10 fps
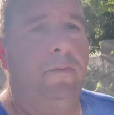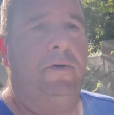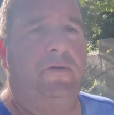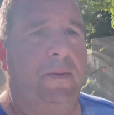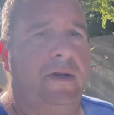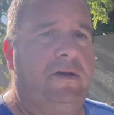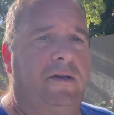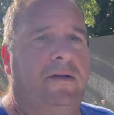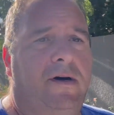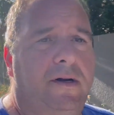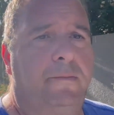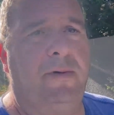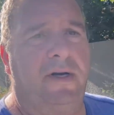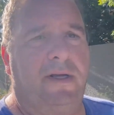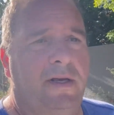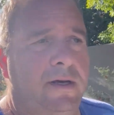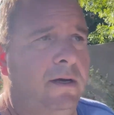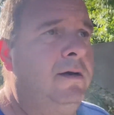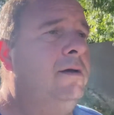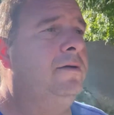We spent a ton of money,
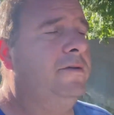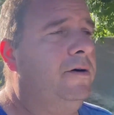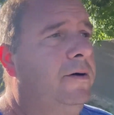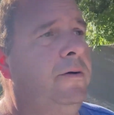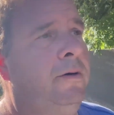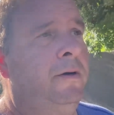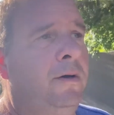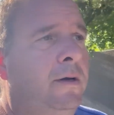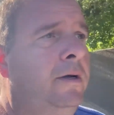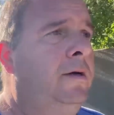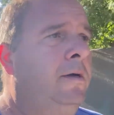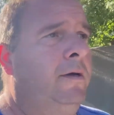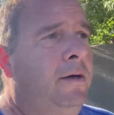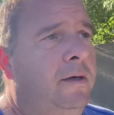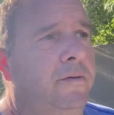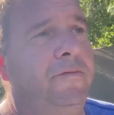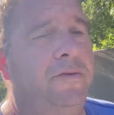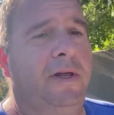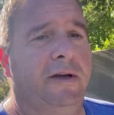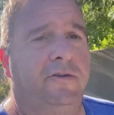so
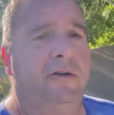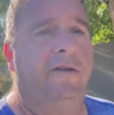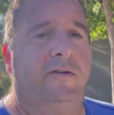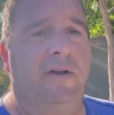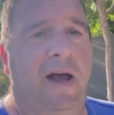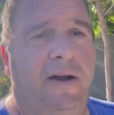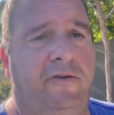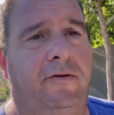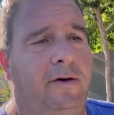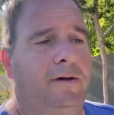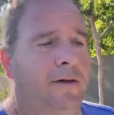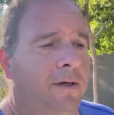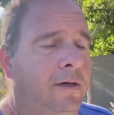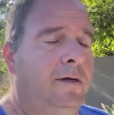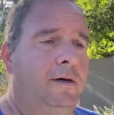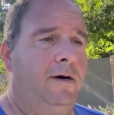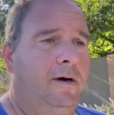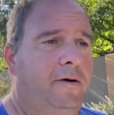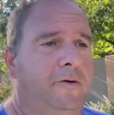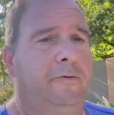inflation is natural.
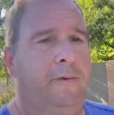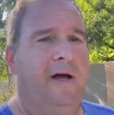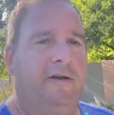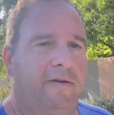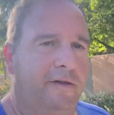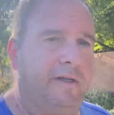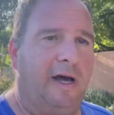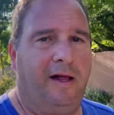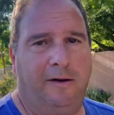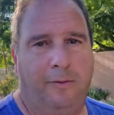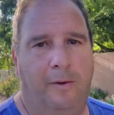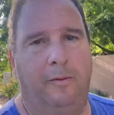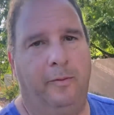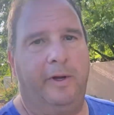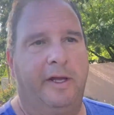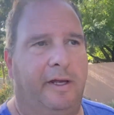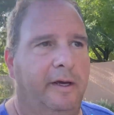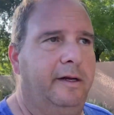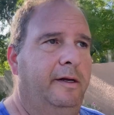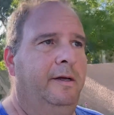Hard to imagine the dollar won't
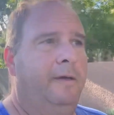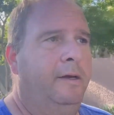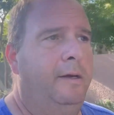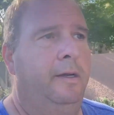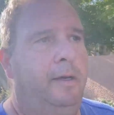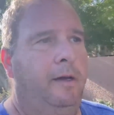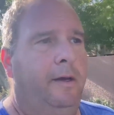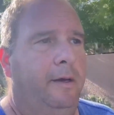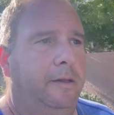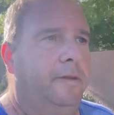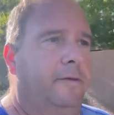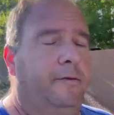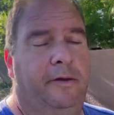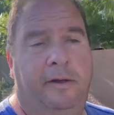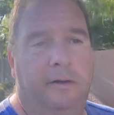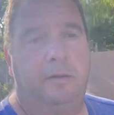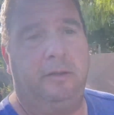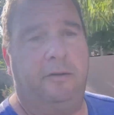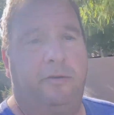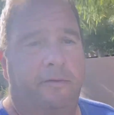weaken. The
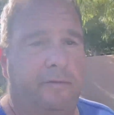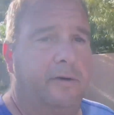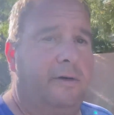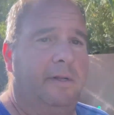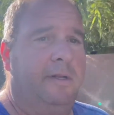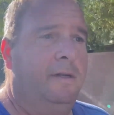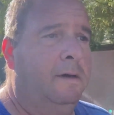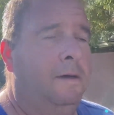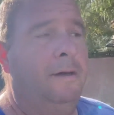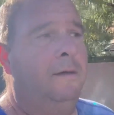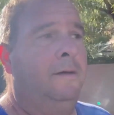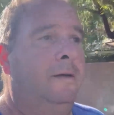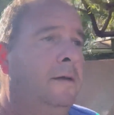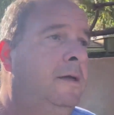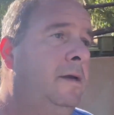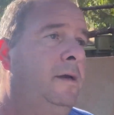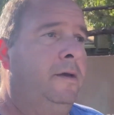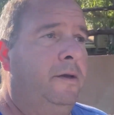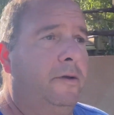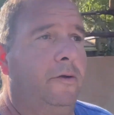yield is inverted,
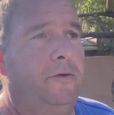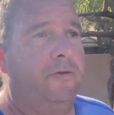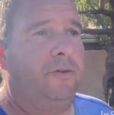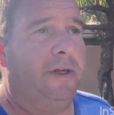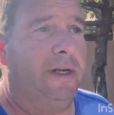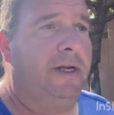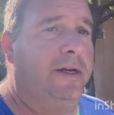usually an